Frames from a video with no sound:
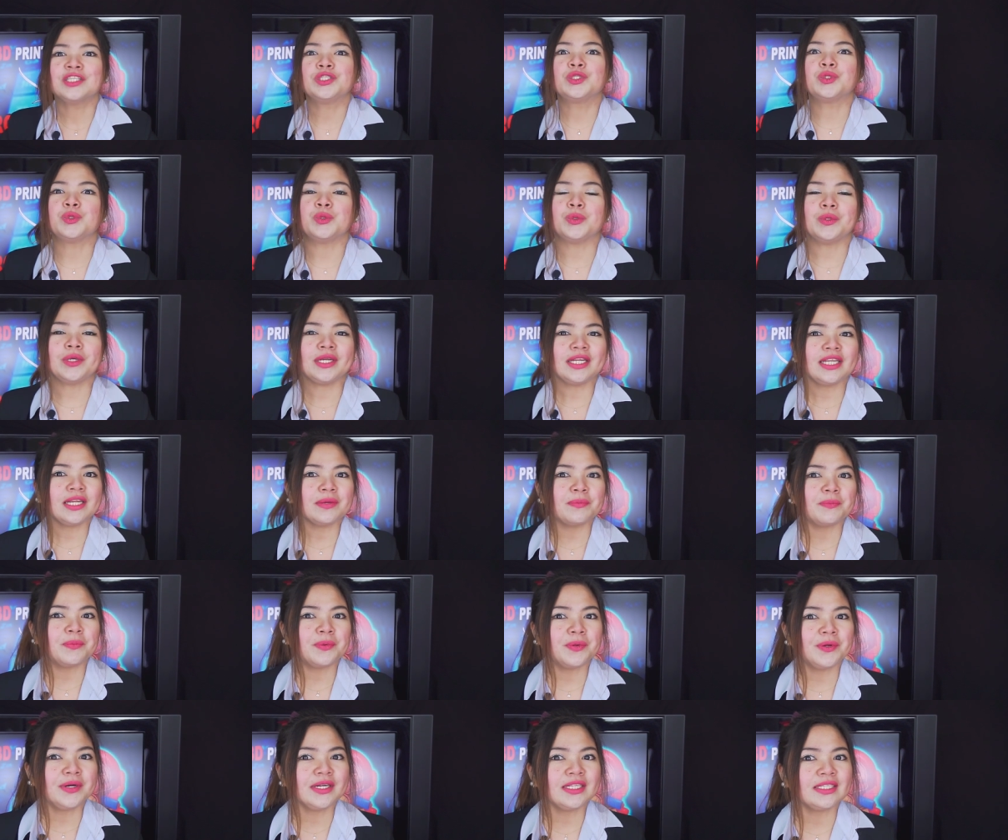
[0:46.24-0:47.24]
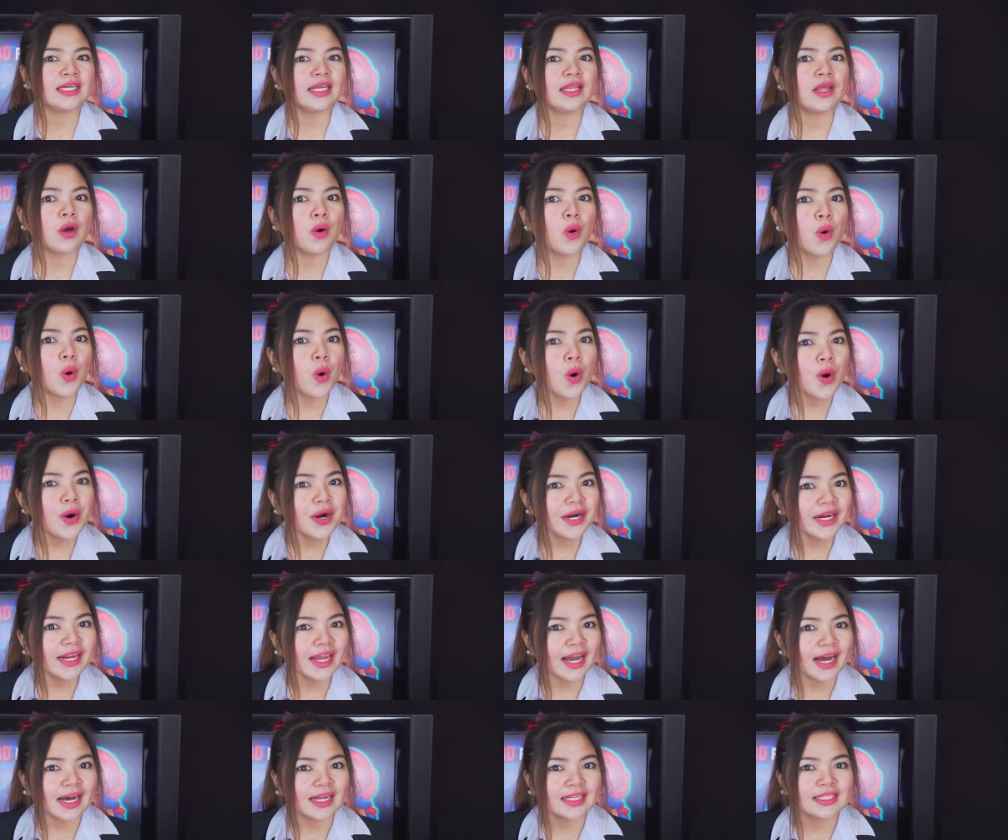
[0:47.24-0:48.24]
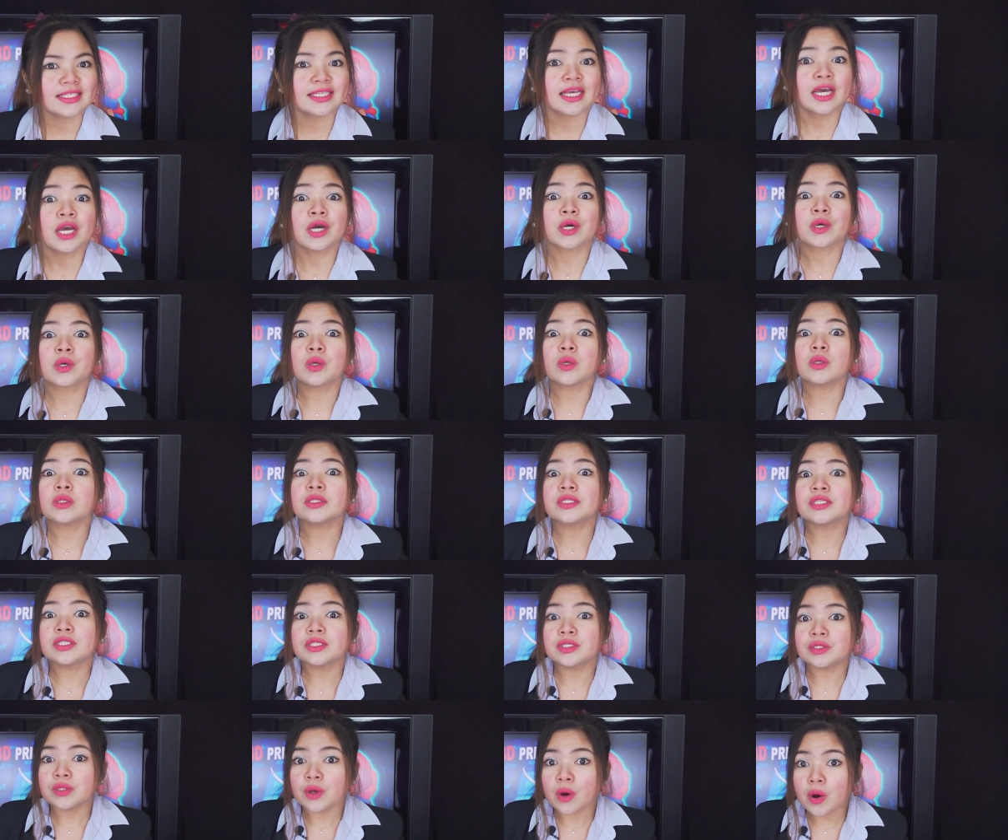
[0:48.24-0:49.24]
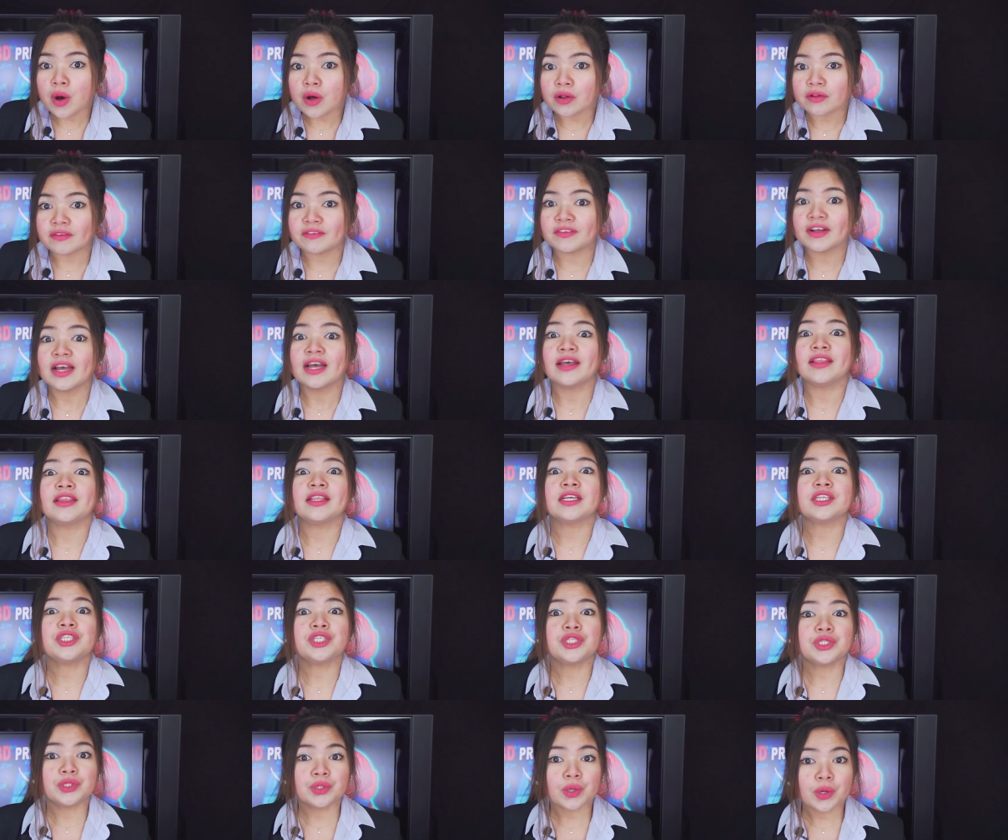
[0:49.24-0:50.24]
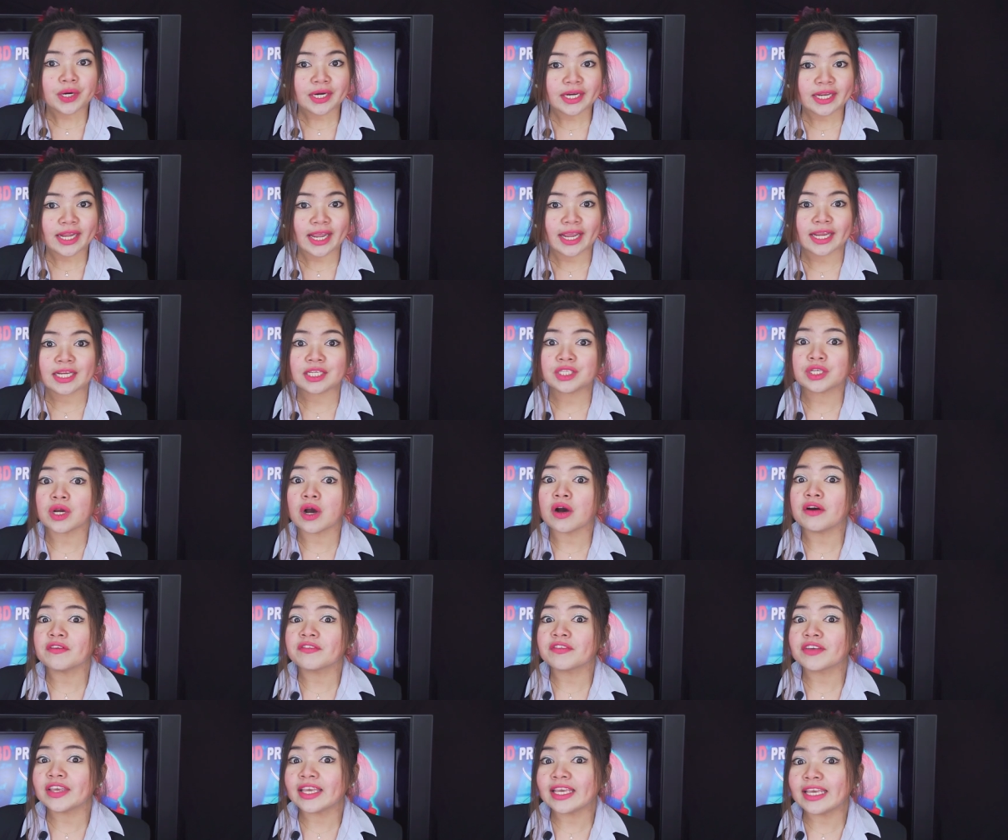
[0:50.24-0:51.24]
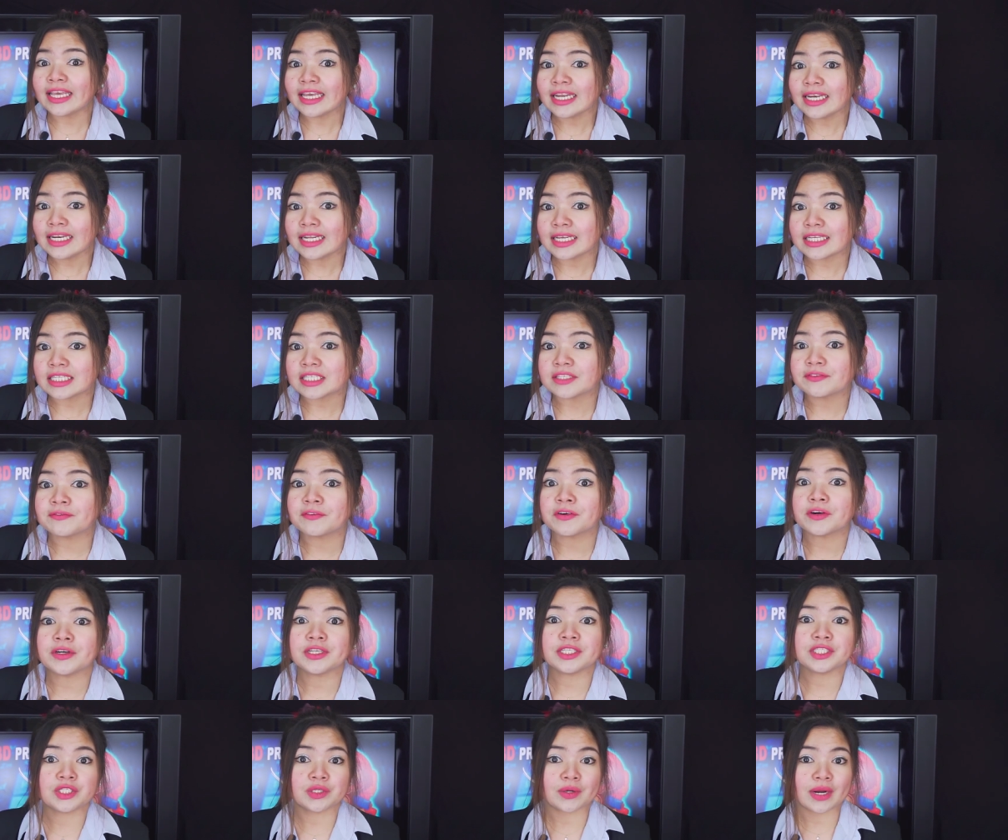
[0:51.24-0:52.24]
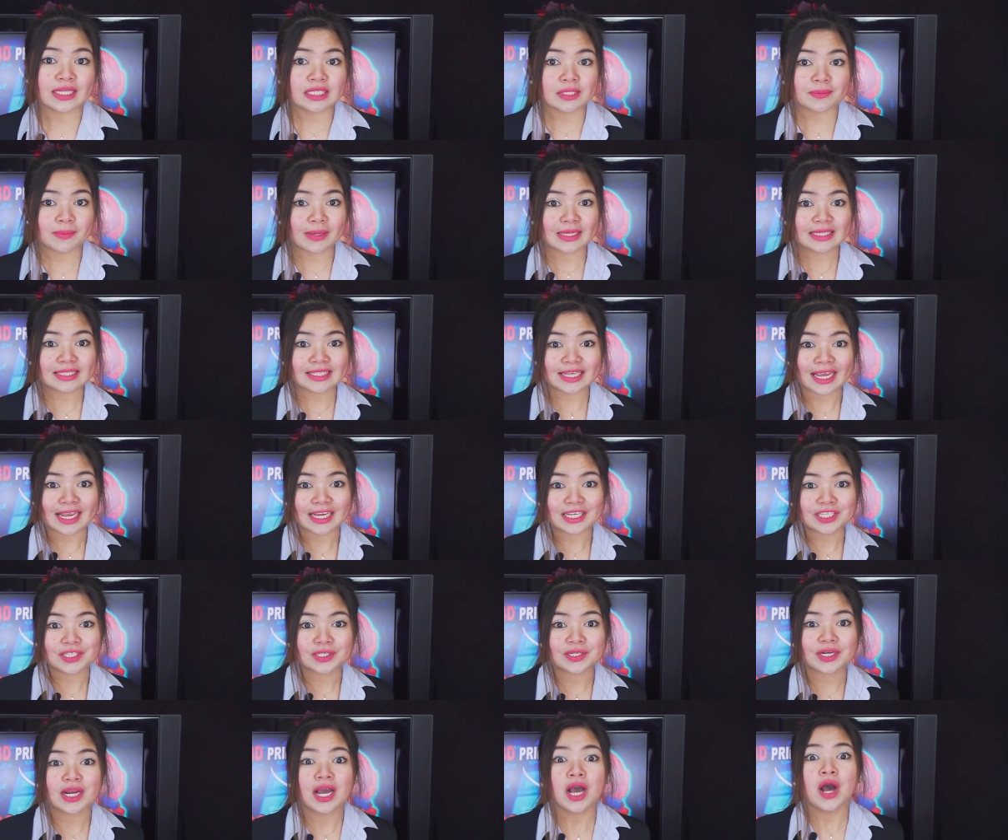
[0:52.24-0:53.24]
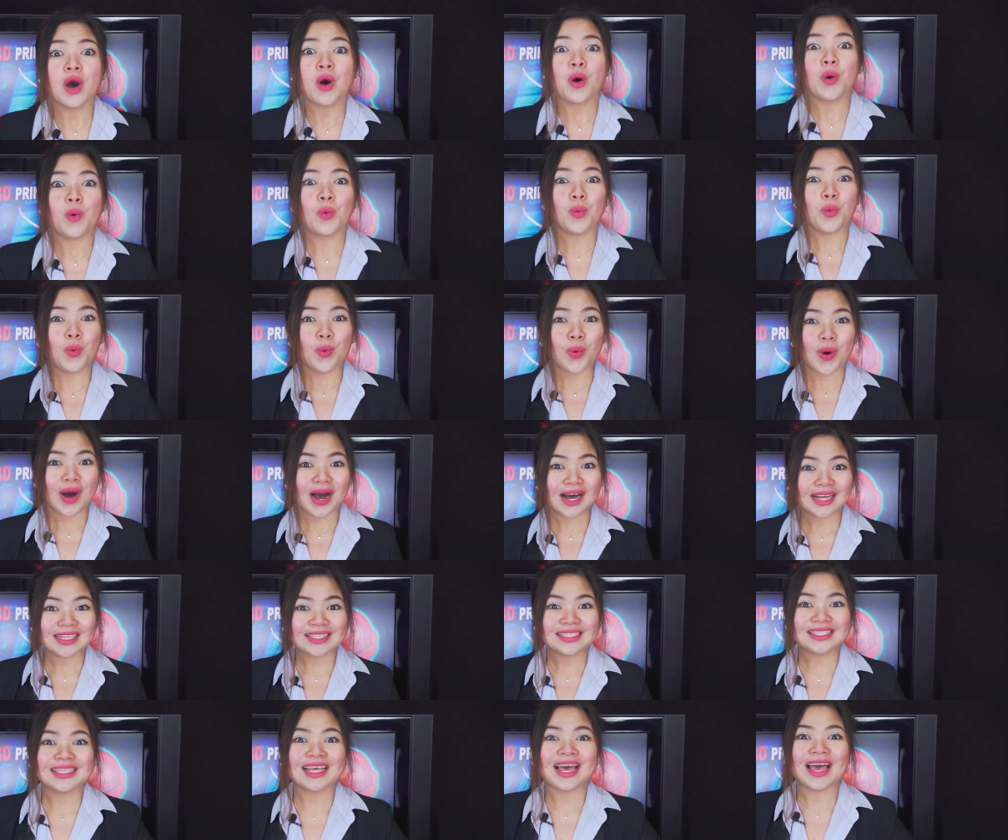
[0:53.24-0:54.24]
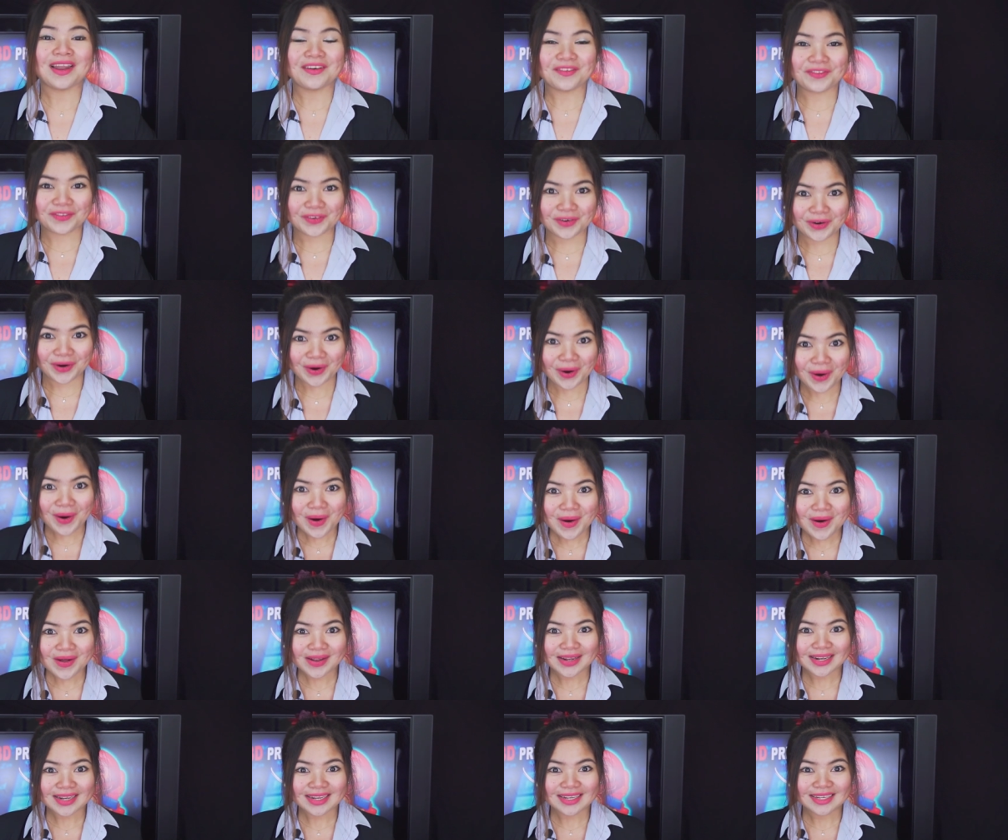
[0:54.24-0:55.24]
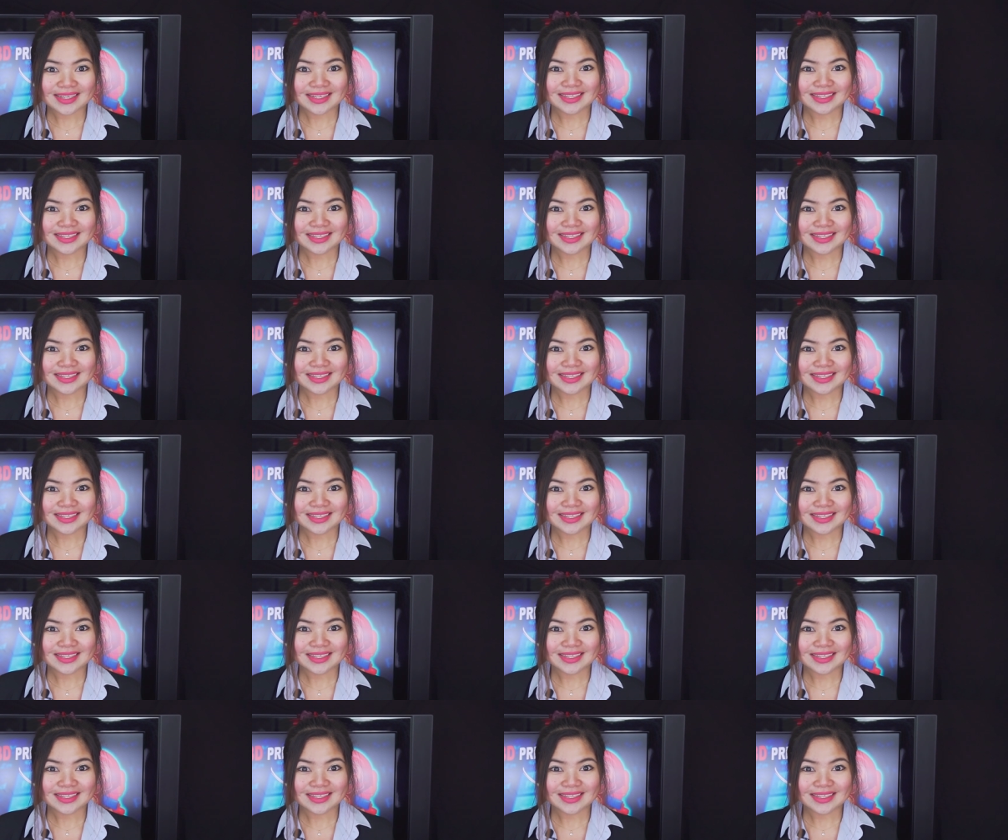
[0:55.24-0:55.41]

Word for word: 3D printed organs could solve the shortage of kidneys for transplantation once and for all?